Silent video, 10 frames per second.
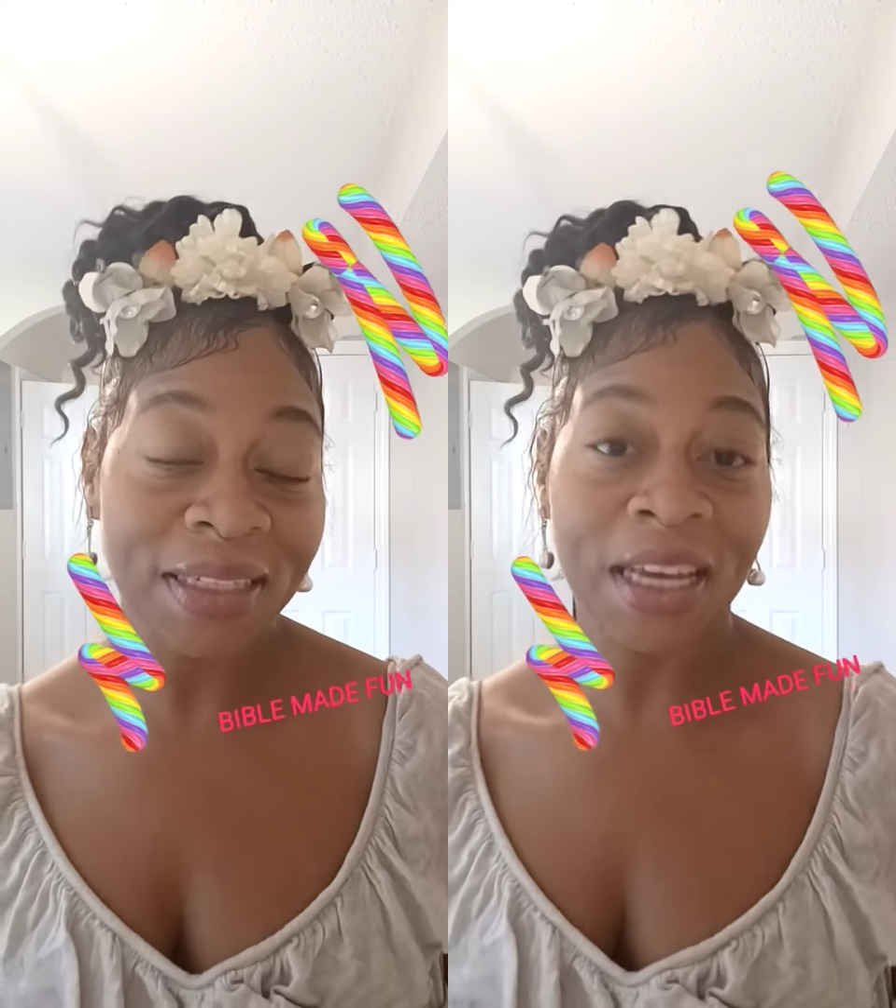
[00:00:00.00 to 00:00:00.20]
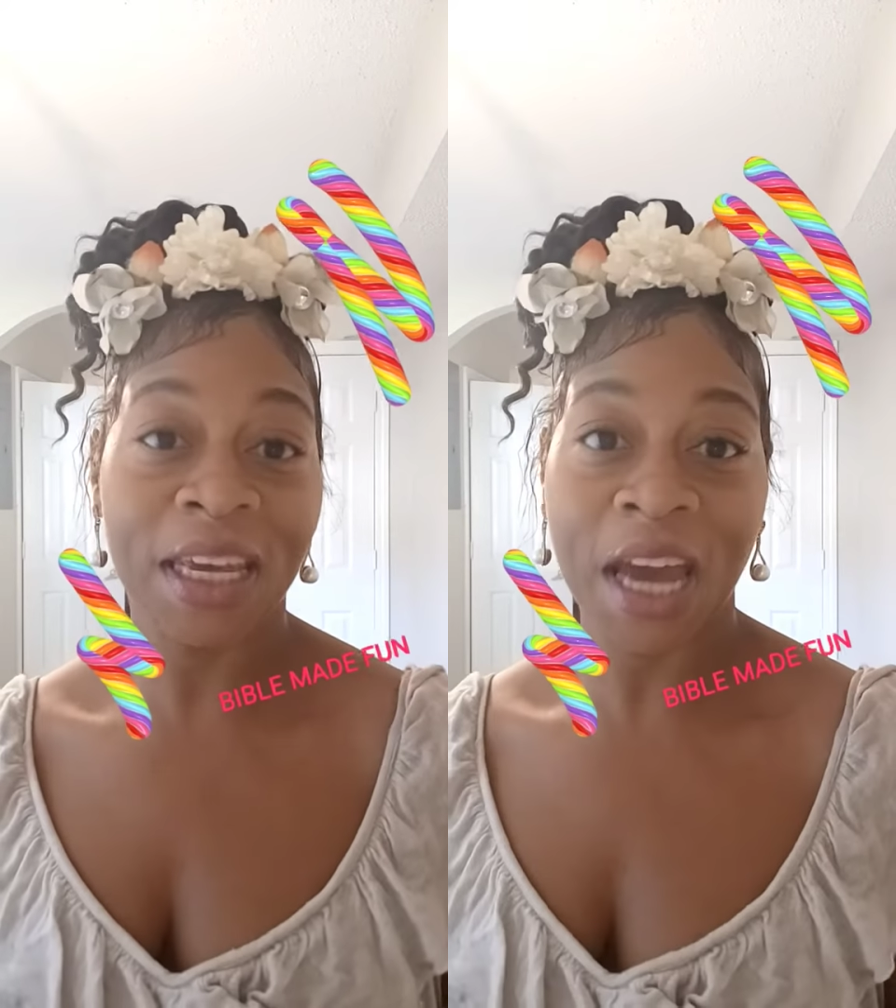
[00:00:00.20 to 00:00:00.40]

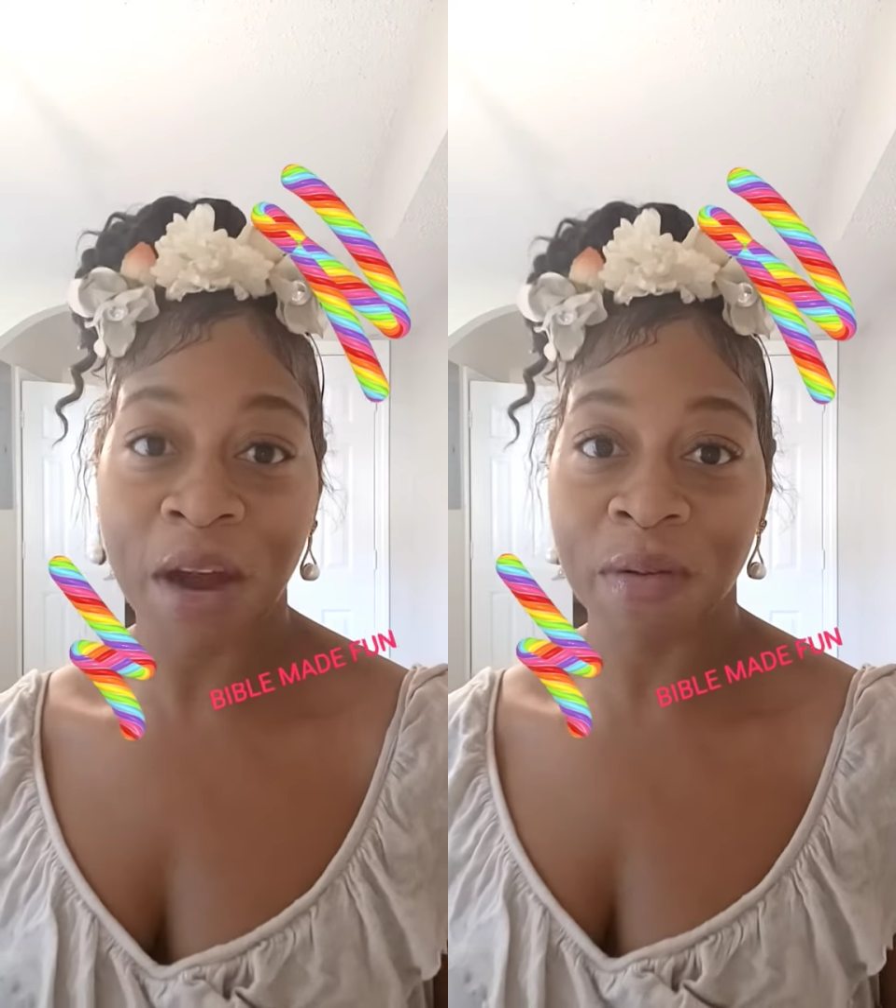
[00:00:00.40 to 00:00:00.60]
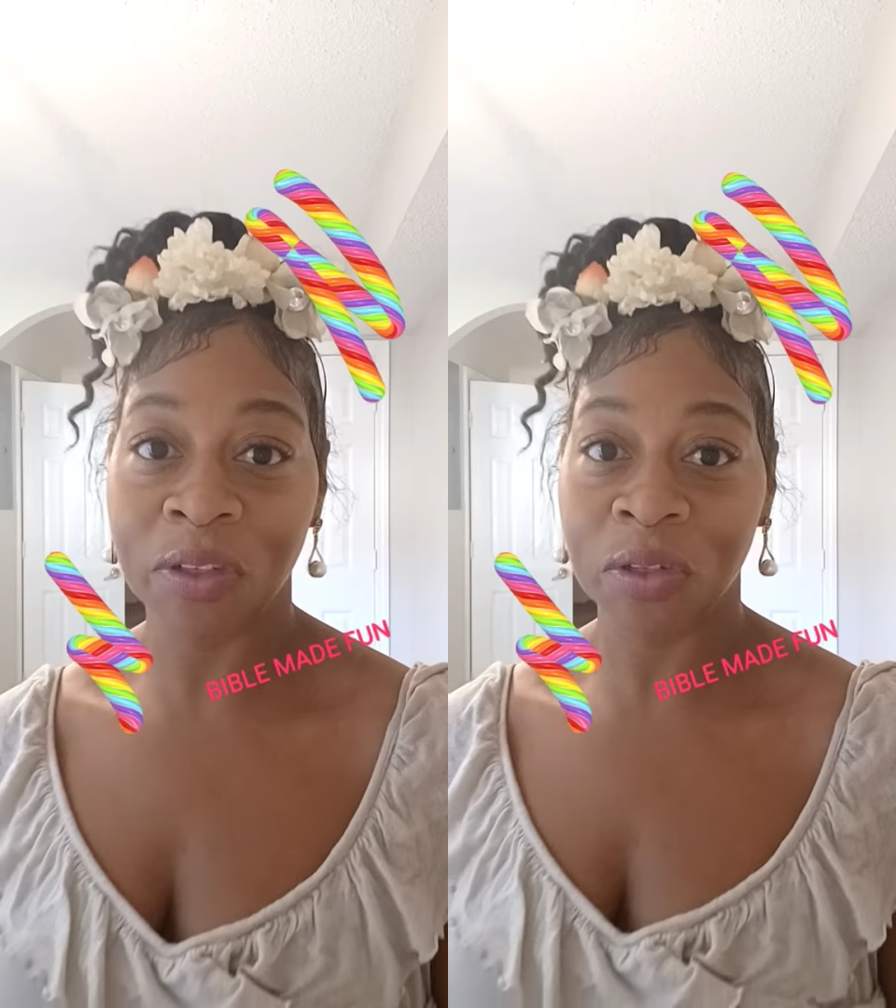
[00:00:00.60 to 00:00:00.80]
and
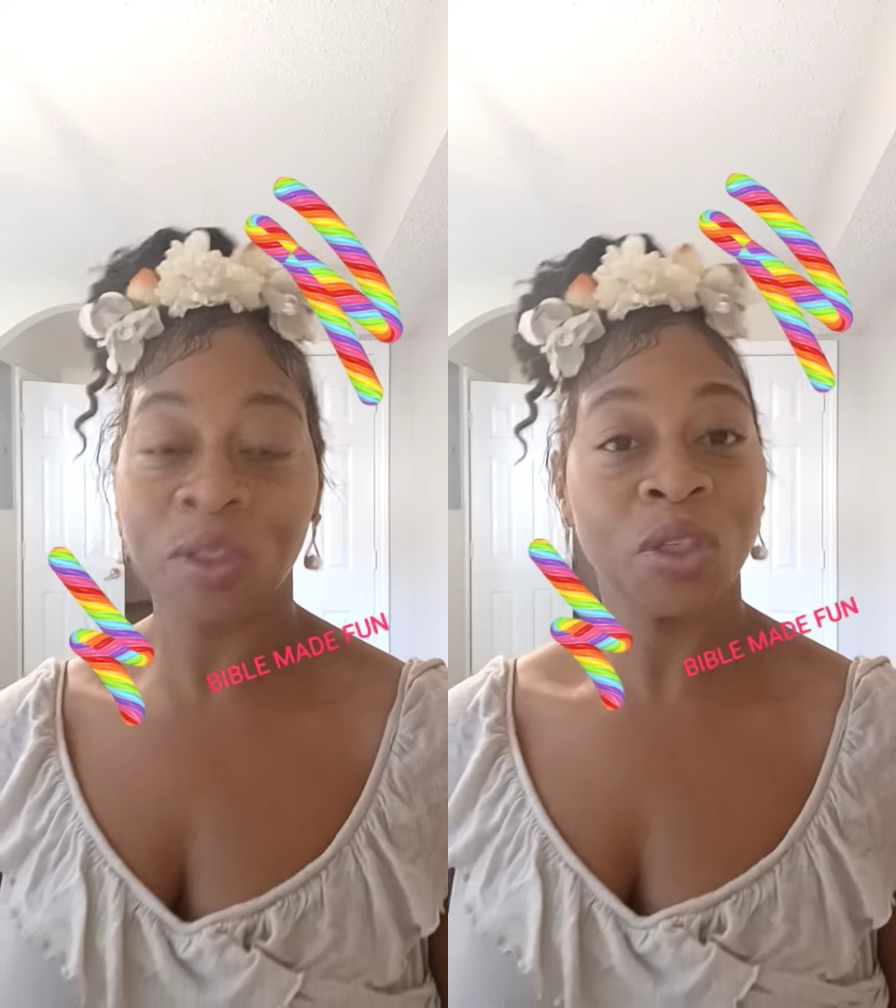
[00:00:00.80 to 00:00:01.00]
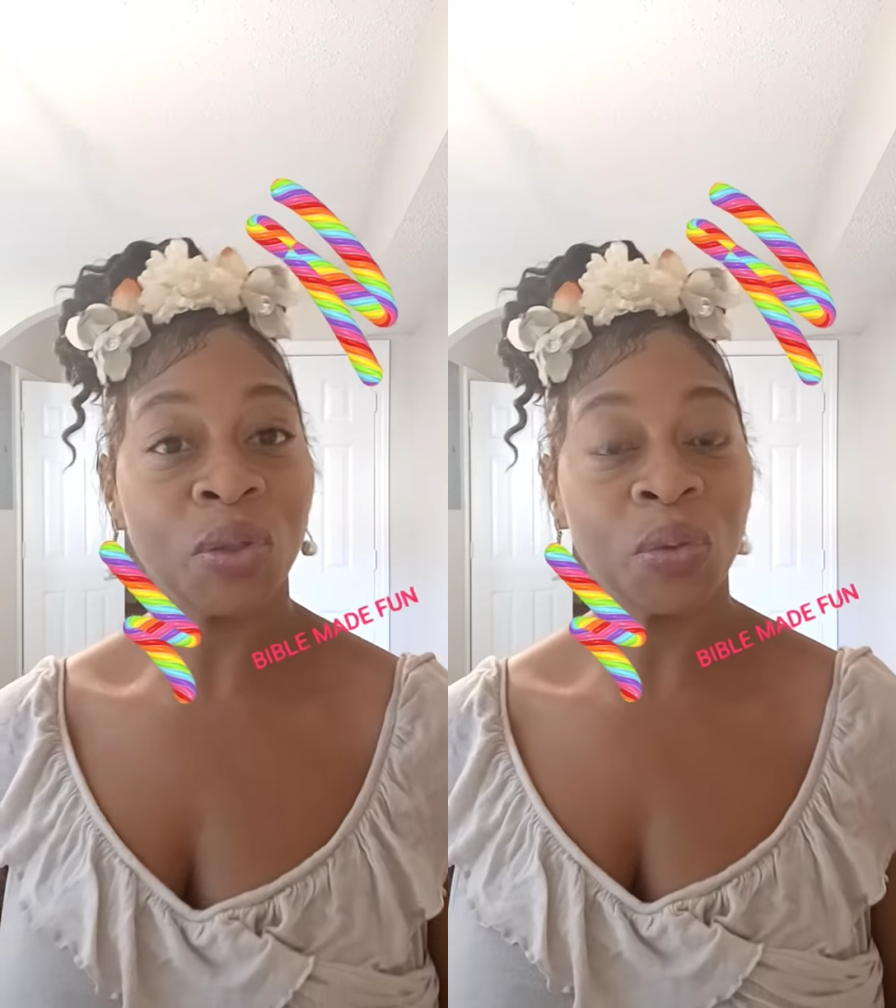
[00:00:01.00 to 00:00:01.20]
character
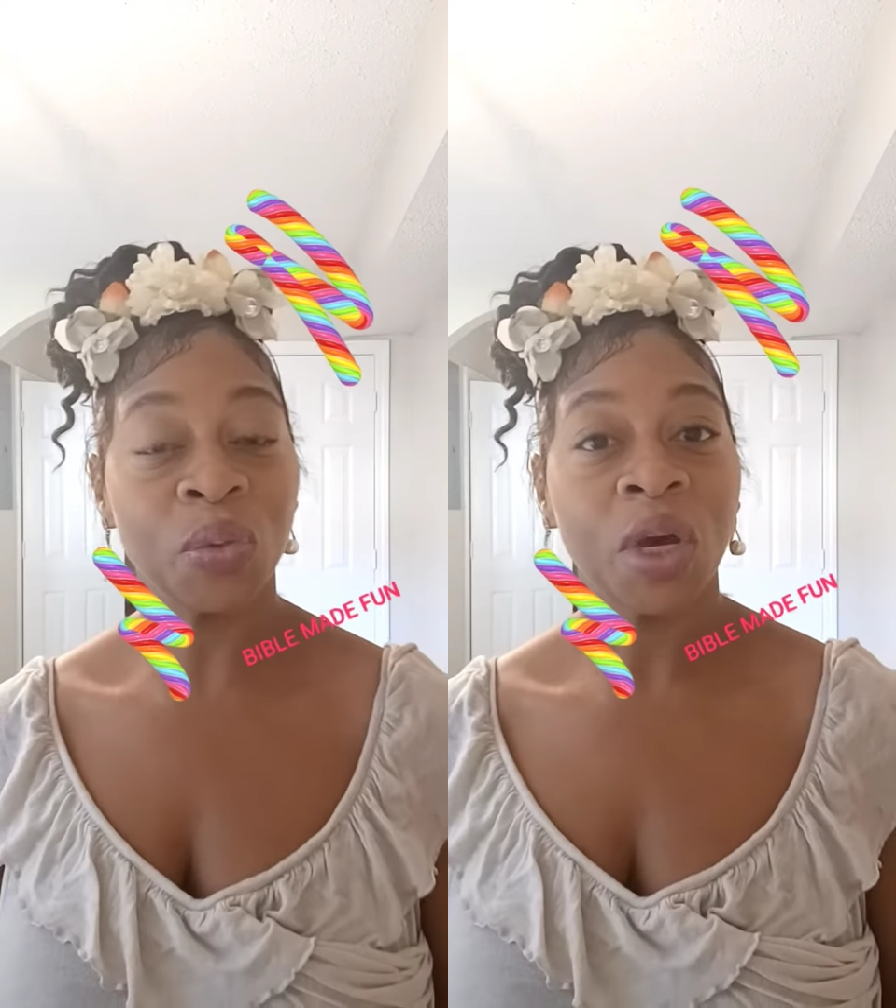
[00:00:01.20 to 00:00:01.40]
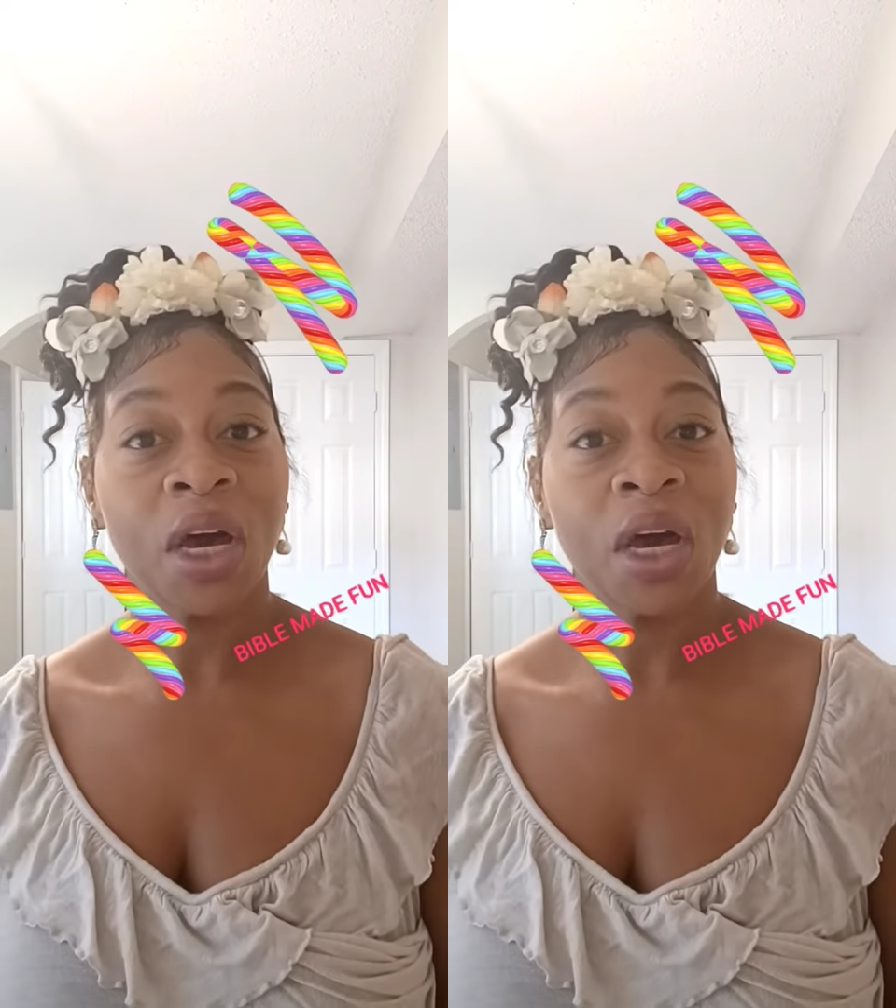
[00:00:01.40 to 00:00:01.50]
to